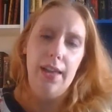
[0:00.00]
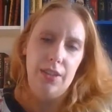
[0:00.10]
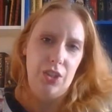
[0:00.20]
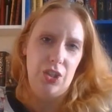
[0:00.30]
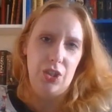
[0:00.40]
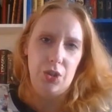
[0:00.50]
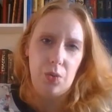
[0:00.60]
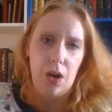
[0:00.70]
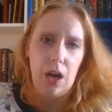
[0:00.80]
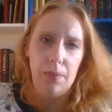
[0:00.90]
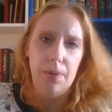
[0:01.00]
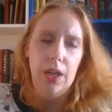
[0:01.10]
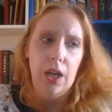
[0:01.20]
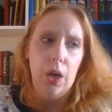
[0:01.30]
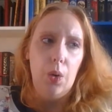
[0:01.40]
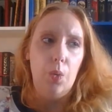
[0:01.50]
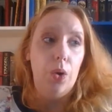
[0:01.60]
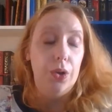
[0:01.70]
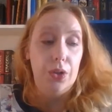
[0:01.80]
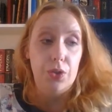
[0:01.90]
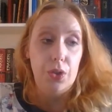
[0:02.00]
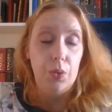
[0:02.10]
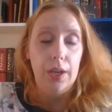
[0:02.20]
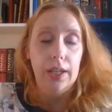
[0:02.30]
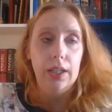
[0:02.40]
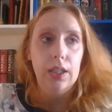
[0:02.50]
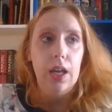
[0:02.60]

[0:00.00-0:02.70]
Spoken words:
that just describe what you're doing,